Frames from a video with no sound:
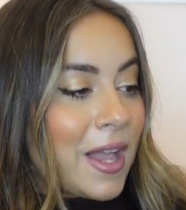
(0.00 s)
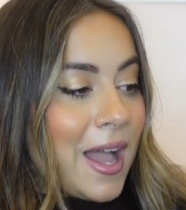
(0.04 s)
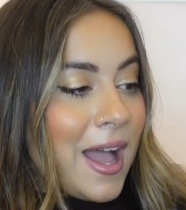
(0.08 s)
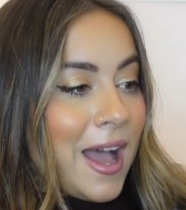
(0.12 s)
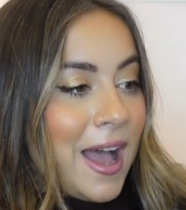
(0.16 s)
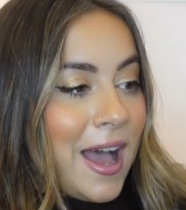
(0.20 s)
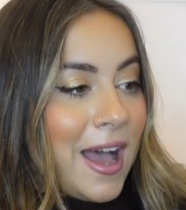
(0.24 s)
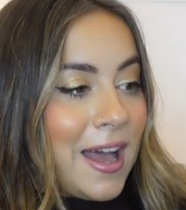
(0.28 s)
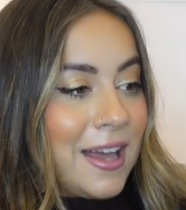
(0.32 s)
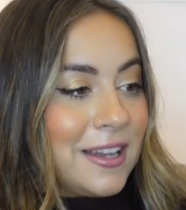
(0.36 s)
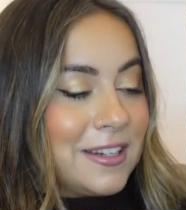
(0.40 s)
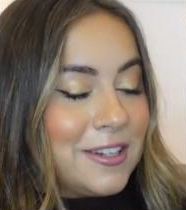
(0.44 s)

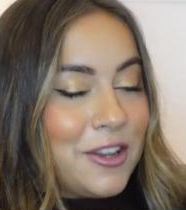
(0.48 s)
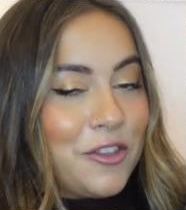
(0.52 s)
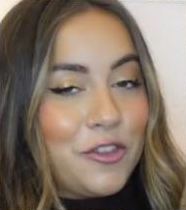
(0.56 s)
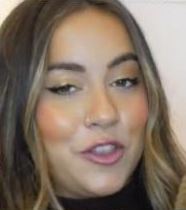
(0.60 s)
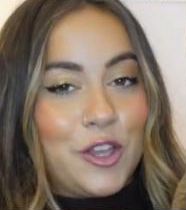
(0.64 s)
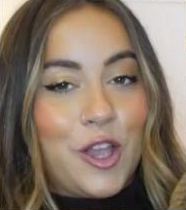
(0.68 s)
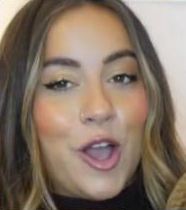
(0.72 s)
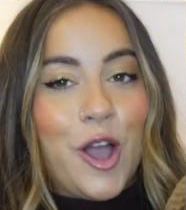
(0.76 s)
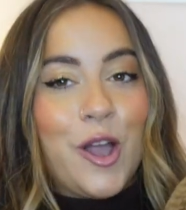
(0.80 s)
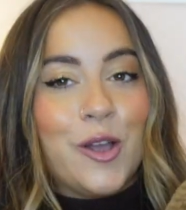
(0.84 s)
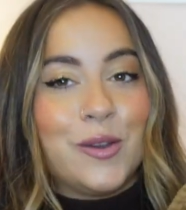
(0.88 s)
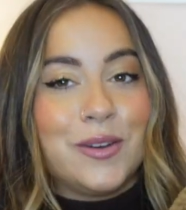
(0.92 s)
And
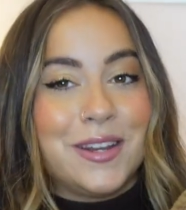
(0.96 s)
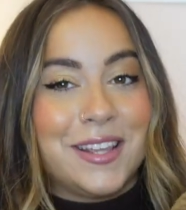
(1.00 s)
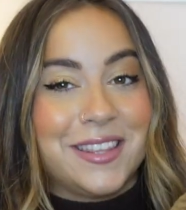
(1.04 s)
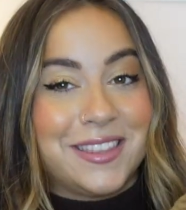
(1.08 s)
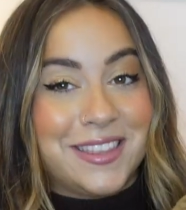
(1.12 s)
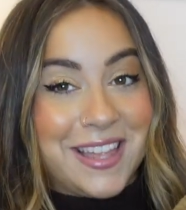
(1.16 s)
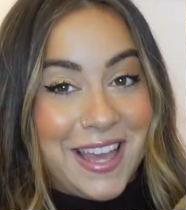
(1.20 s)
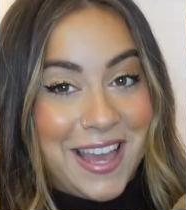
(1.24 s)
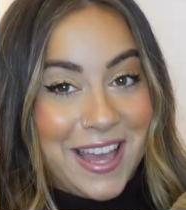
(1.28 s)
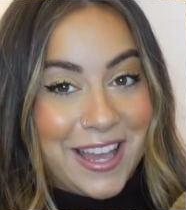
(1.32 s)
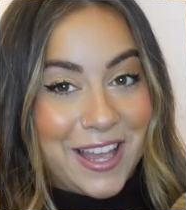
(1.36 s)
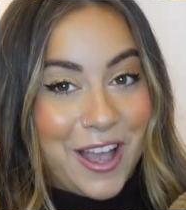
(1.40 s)
the only
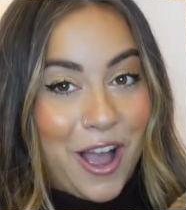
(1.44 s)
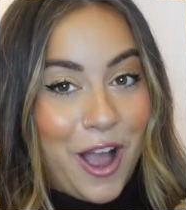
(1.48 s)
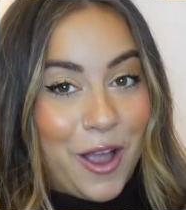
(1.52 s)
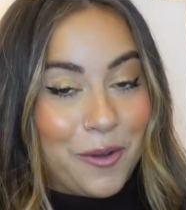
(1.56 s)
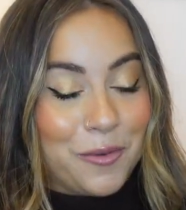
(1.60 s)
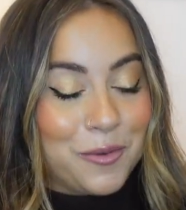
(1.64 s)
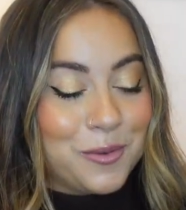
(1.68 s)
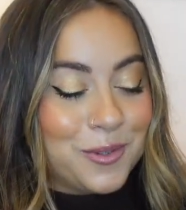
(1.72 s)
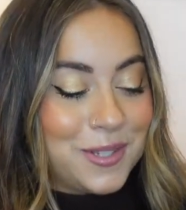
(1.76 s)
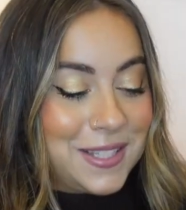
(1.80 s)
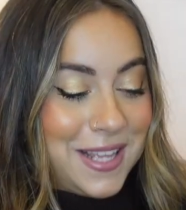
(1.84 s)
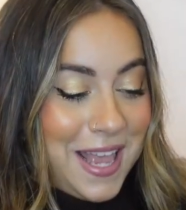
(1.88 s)
thing I
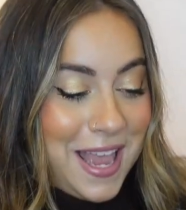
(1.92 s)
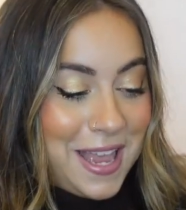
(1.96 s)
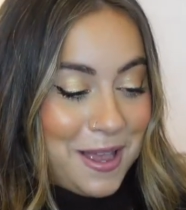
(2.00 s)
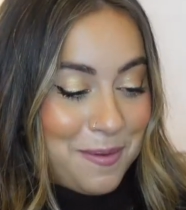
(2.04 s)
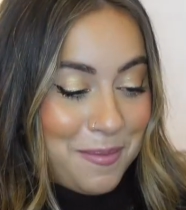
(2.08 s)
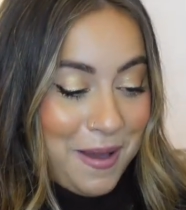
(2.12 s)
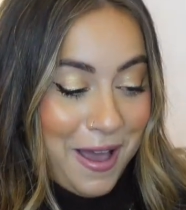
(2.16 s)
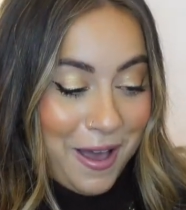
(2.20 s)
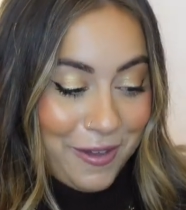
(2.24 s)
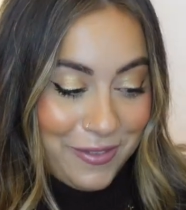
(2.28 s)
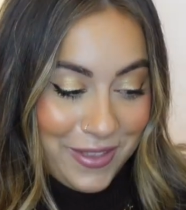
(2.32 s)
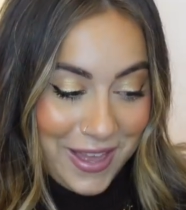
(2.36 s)
will say
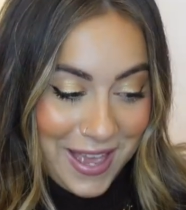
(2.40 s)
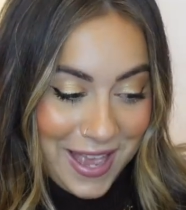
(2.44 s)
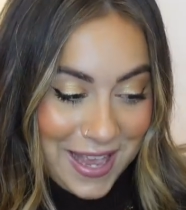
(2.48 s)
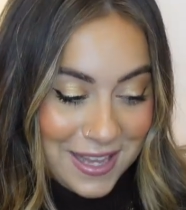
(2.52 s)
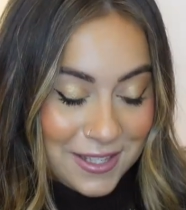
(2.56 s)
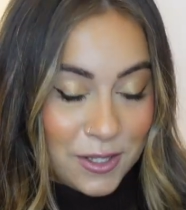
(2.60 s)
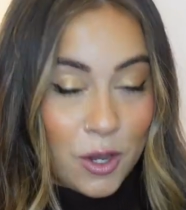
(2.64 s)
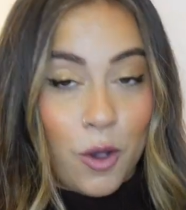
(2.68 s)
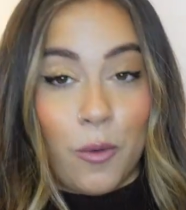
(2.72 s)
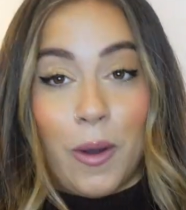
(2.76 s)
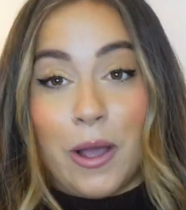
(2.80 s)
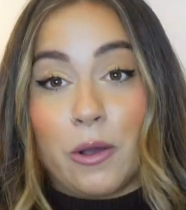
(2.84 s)
about
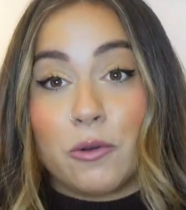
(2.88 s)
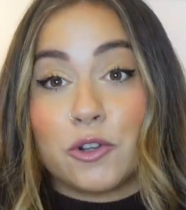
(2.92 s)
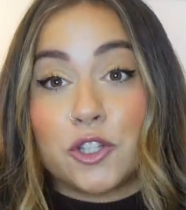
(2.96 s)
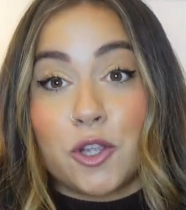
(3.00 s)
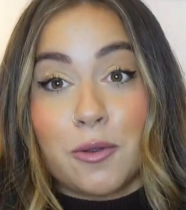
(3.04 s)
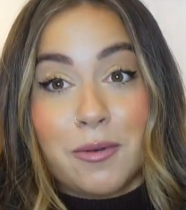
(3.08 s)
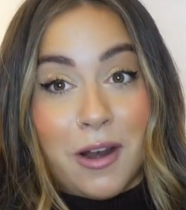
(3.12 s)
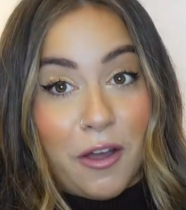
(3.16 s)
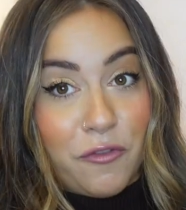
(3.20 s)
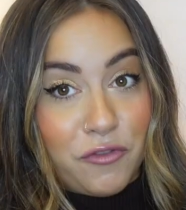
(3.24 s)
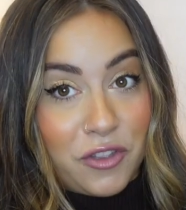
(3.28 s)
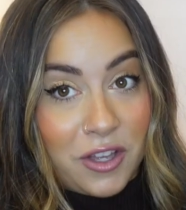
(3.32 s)
this, oh, I
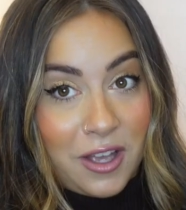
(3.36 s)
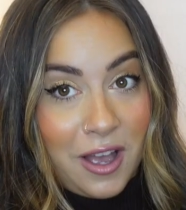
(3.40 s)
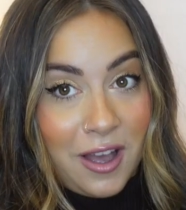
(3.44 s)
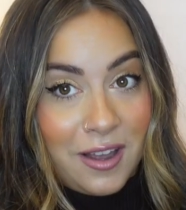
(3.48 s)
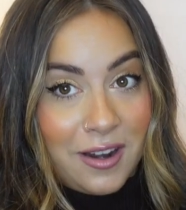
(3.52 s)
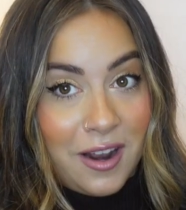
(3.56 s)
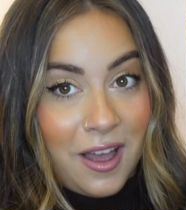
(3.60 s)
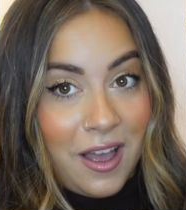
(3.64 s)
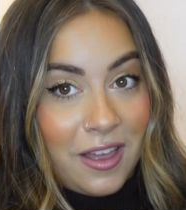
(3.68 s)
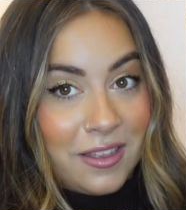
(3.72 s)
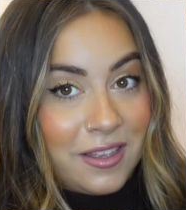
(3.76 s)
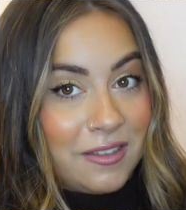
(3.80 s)
also love the
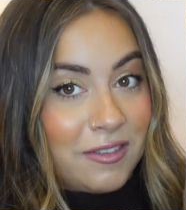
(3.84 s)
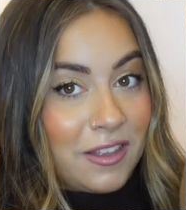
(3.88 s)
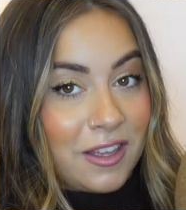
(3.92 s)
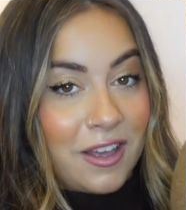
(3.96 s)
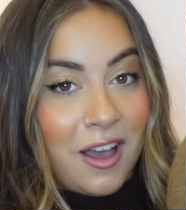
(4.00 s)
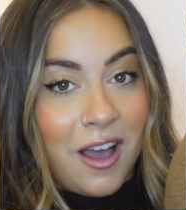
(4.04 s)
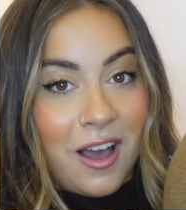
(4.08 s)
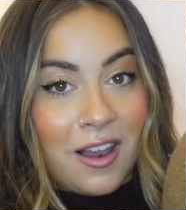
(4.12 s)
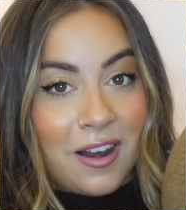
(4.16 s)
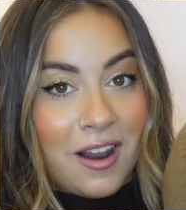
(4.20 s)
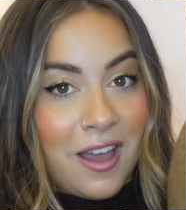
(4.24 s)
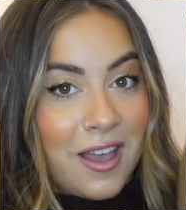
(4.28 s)
colour. I think the
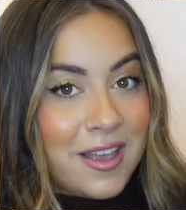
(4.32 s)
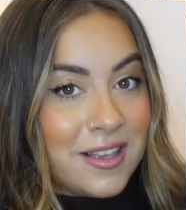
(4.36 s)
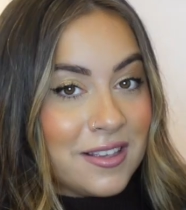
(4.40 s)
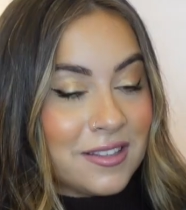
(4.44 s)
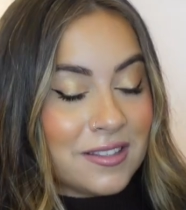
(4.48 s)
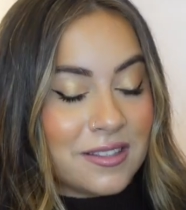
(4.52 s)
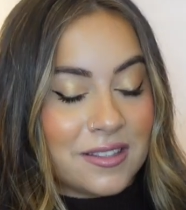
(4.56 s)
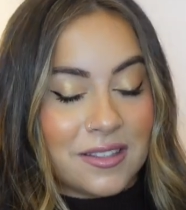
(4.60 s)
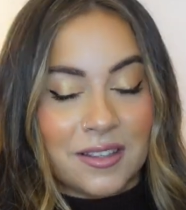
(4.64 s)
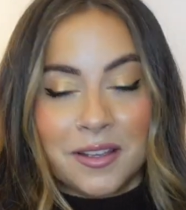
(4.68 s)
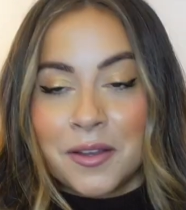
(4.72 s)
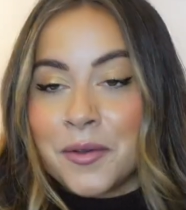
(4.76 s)
colour
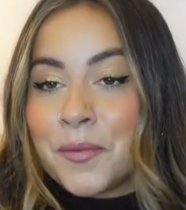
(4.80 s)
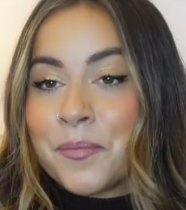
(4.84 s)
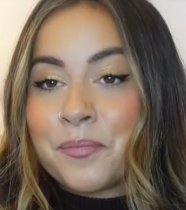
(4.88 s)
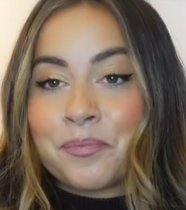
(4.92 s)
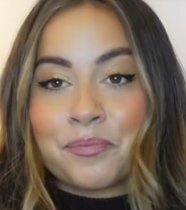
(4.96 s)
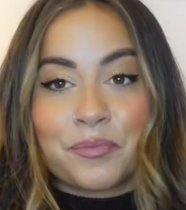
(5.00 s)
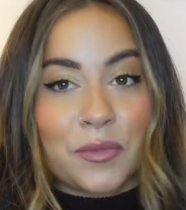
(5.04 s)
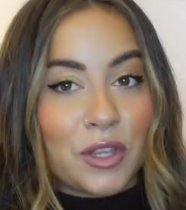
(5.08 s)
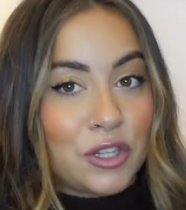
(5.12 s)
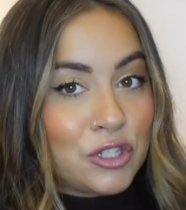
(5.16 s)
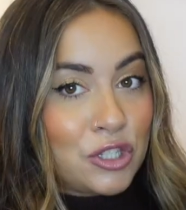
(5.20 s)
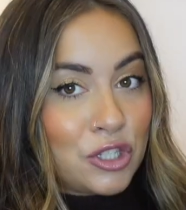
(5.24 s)
is
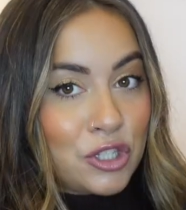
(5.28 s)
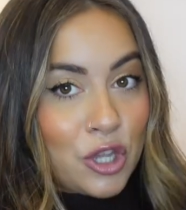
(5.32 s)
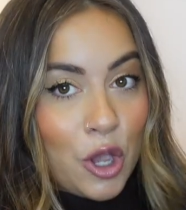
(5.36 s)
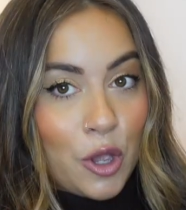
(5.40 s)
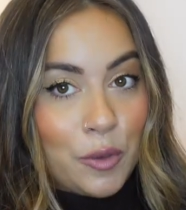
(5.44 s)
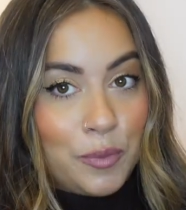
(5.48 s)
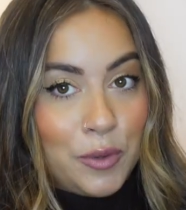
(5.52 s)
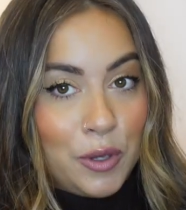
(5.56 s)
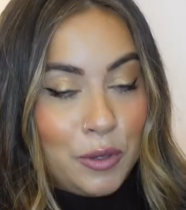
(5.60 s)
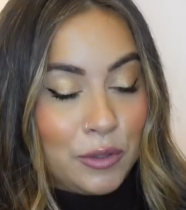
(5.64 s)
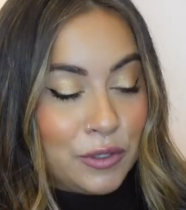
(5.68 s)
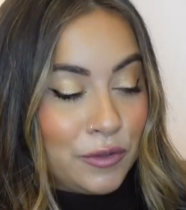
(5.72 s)

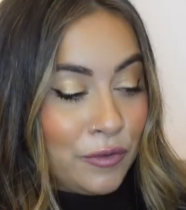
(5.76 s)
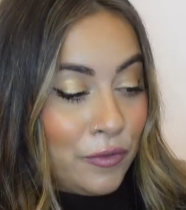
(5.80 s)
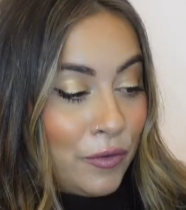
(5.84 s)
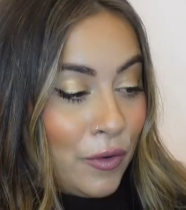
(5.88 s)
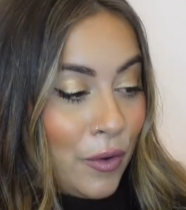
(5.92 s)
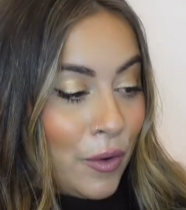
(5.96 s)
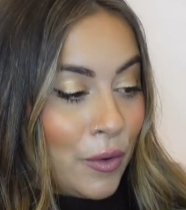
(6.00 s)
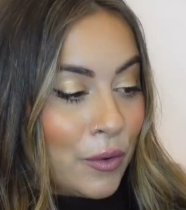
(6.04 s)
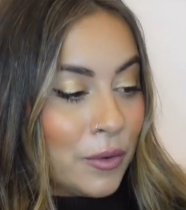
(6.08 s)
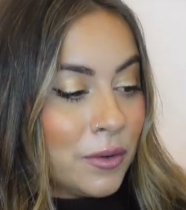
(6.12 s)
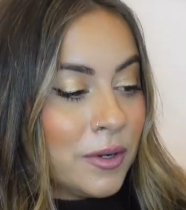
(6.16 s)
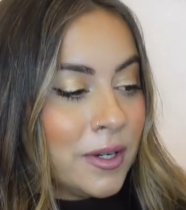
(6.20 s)
so
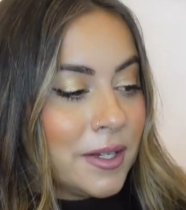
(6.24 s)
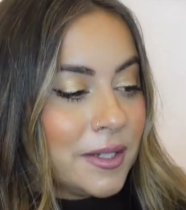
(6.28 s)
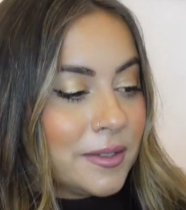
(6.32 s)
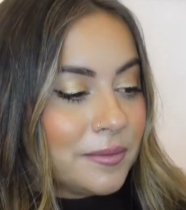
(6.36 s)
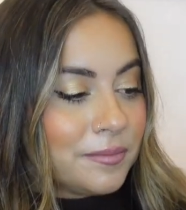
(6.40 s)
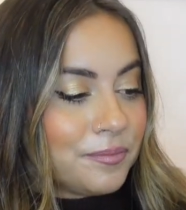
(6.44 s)
beautiful.